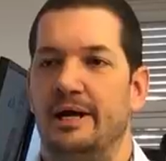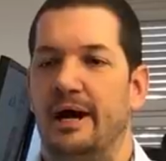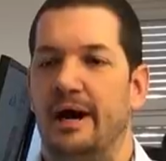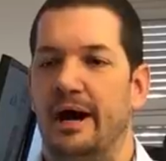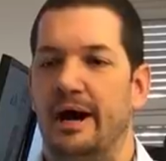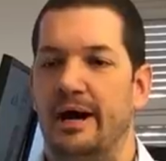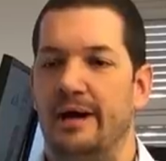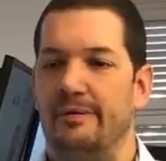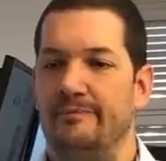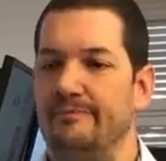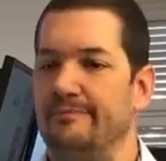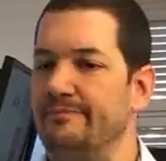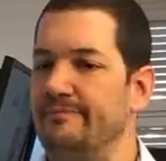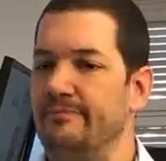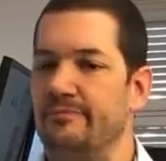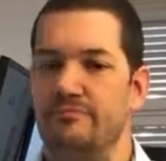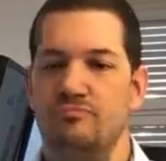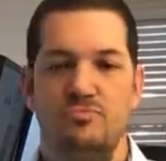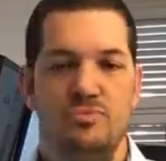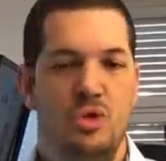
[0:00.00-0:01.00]

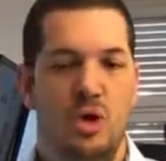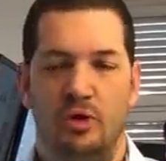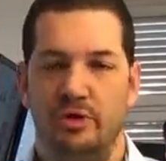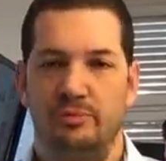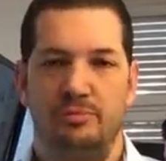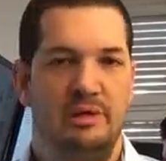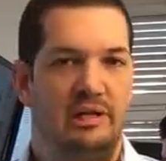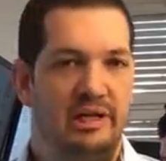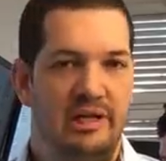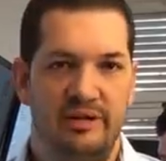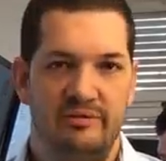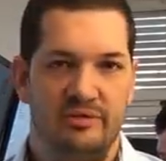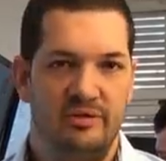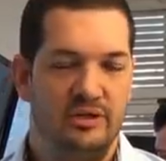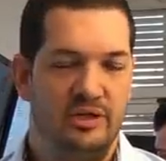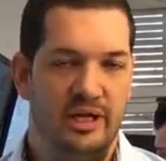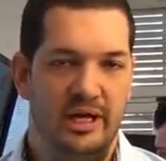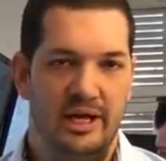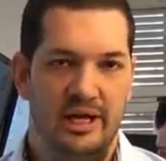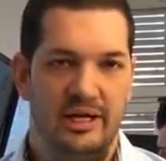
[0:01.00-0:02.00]
I'm not a
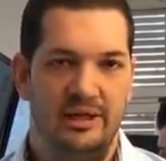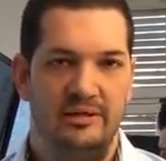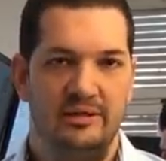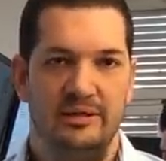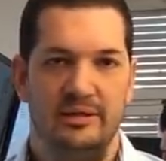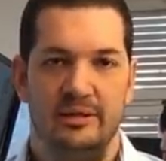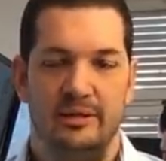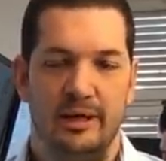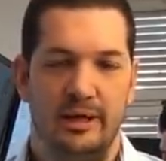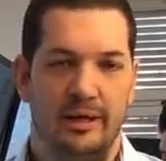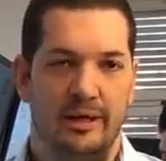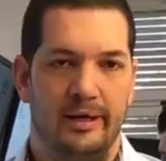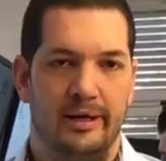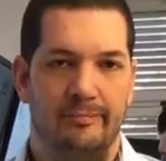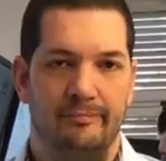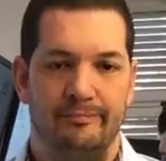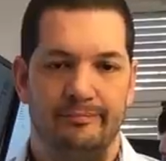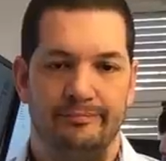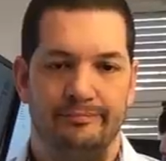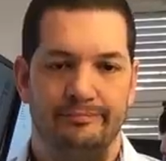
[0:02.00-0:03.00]
believer in
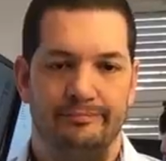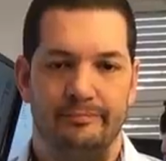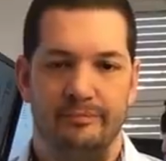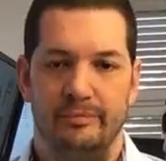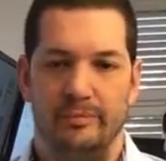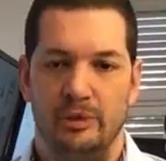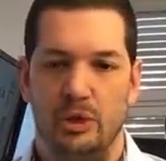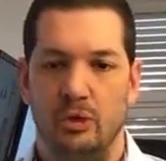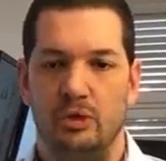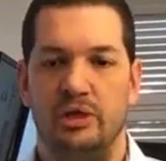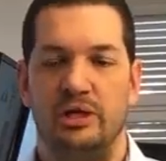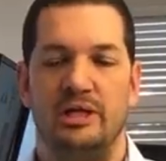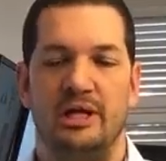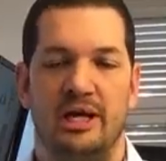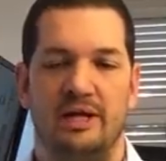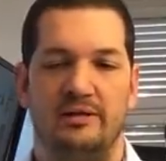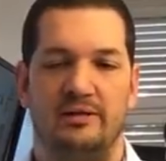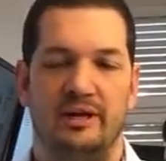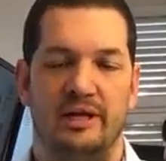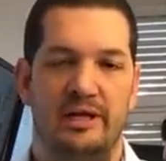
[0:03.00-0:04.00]
um, looking
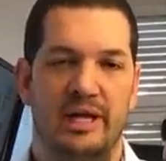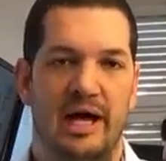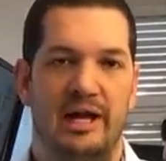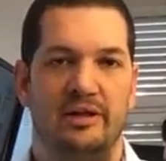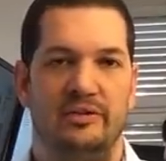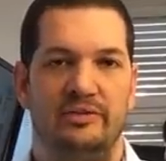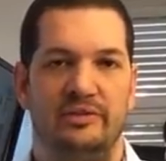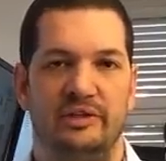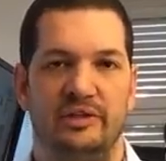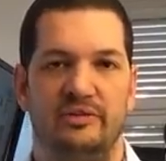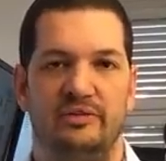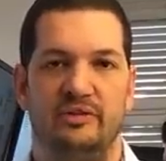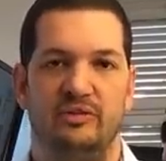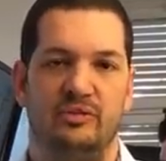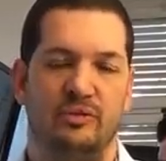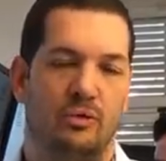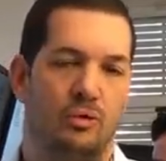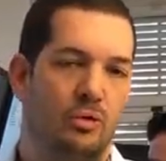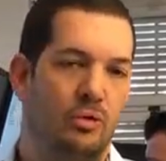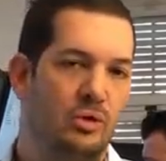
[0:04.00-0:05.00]
at
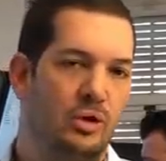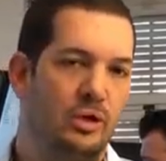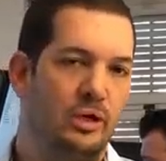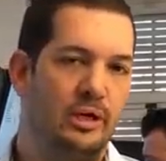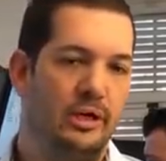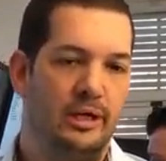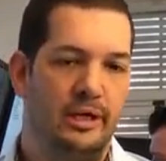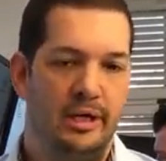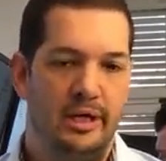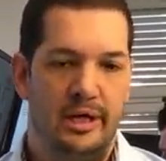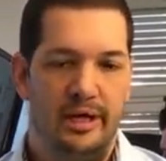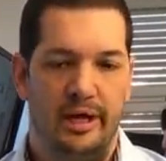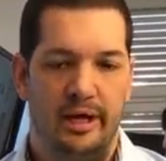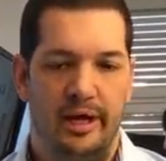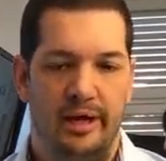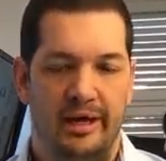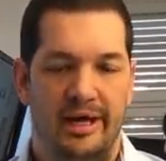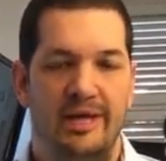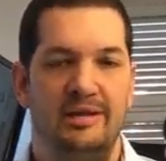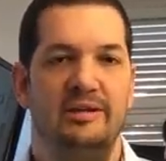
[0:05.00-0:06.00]
analyses or
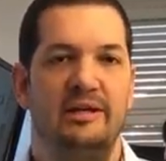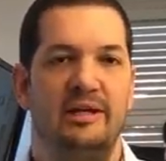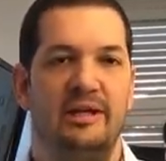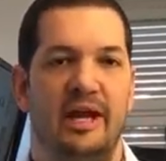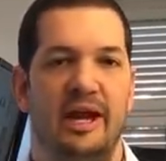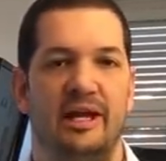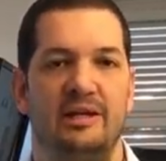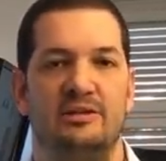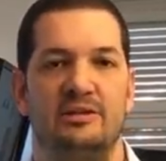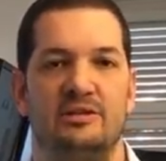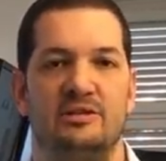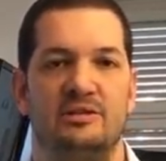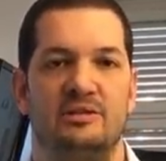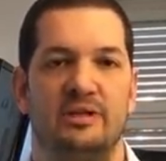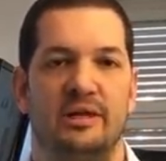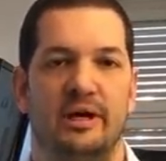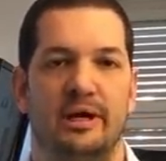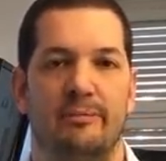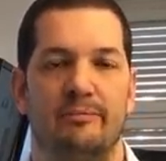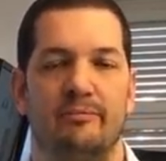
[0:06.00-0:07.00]
uh, indicators
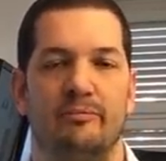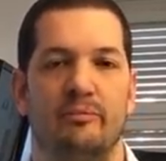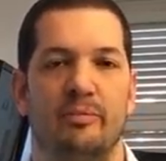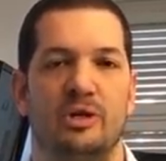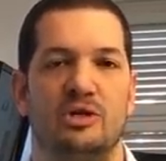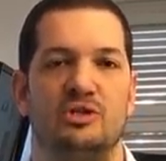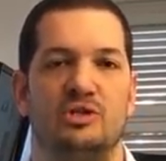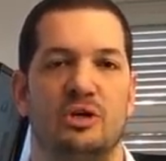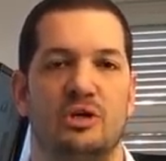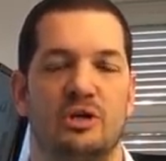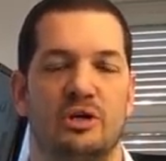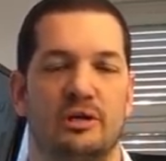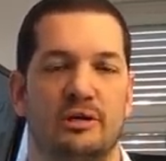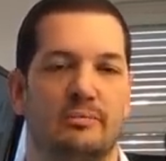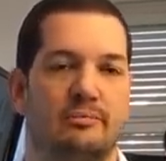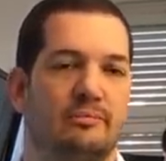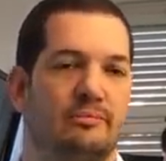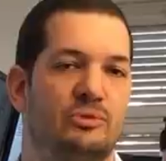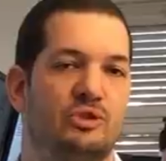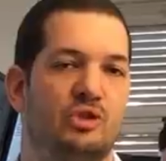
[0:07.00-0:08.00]
um, which are
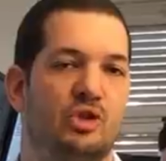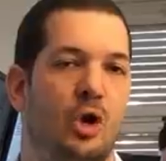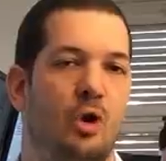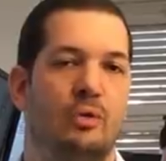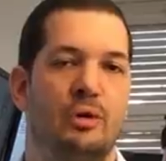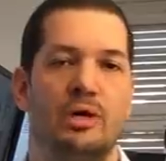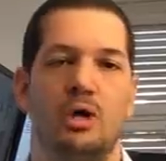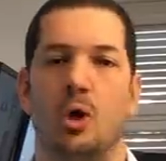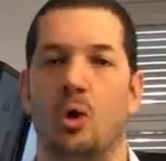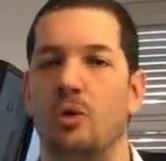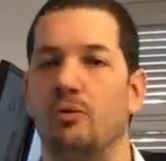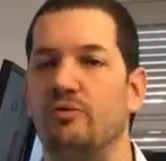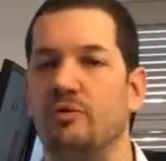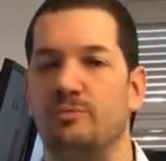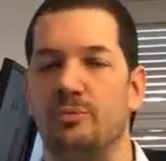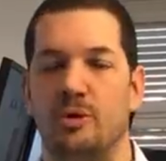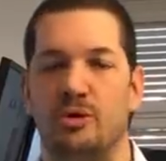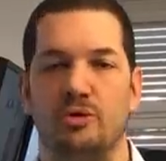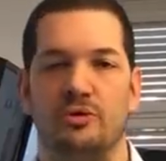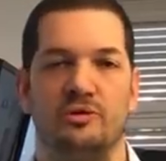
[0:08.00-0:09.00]
showing
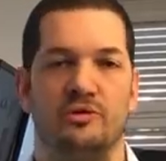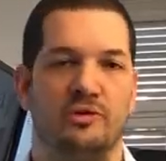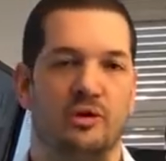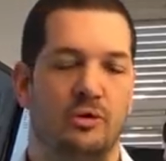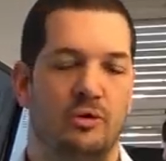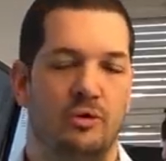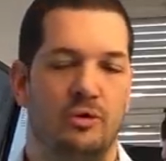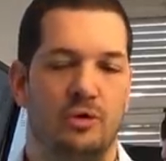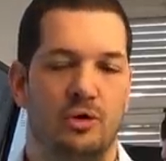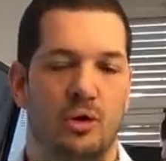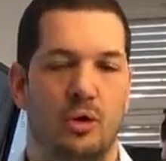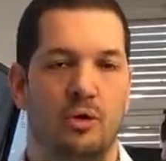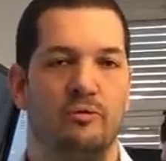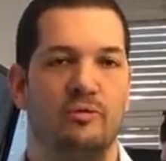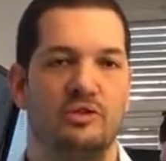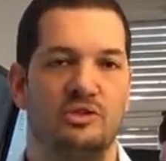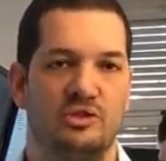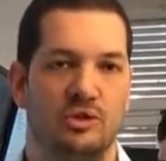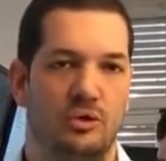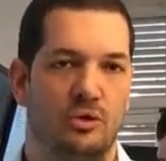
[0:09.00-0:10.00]
overbought or
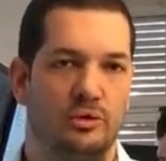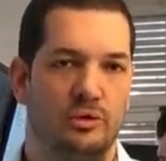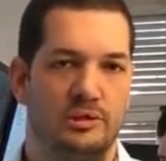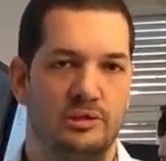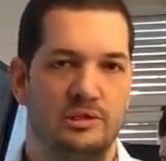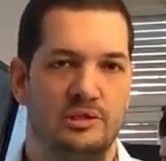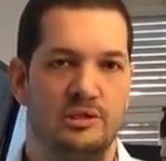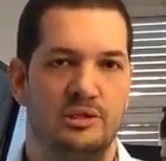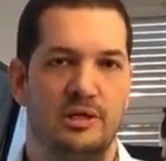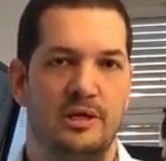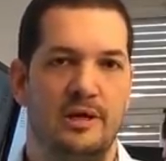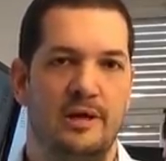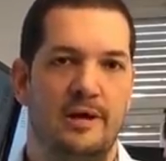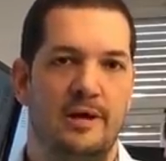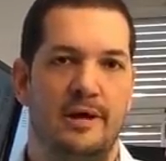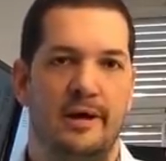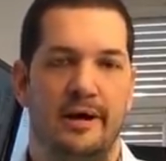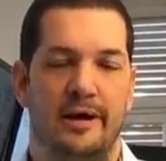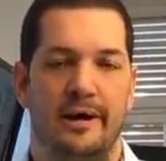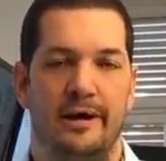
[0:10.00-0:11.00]
oversold
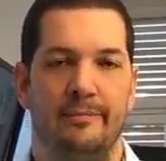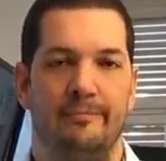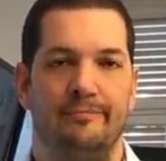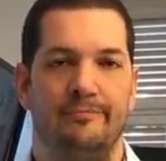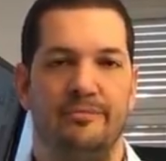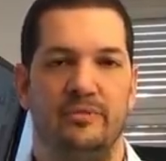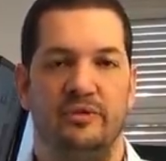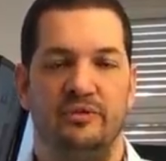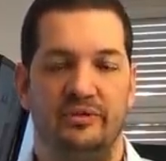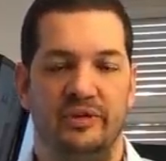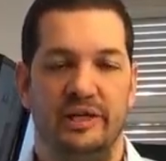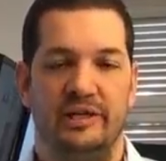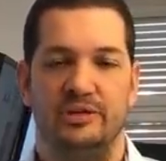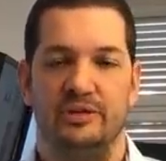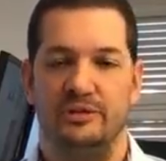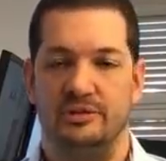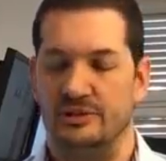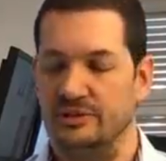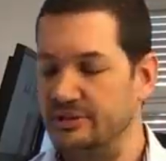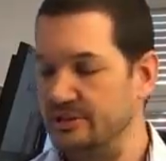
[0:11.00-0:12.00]
um,
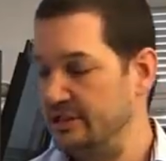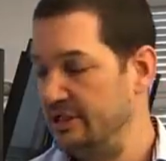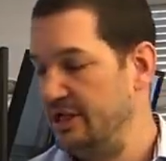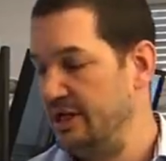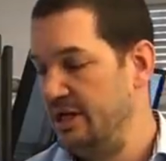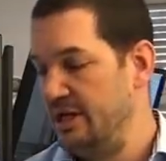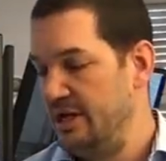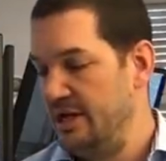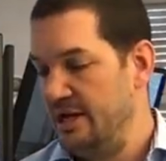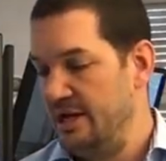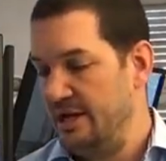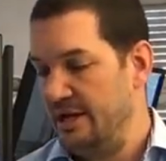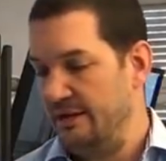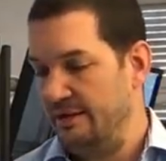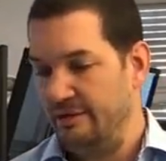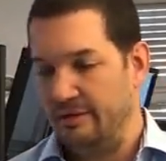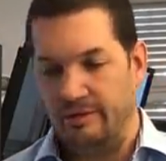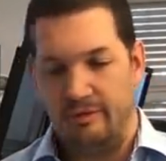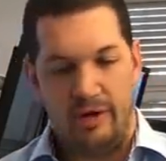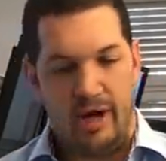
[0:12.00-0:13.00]
signals.
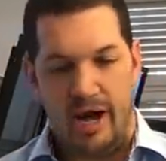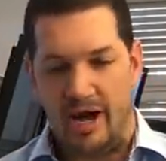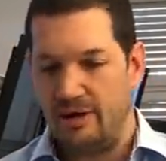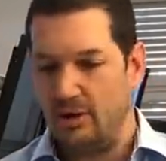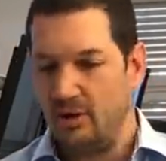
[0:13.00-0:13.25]
I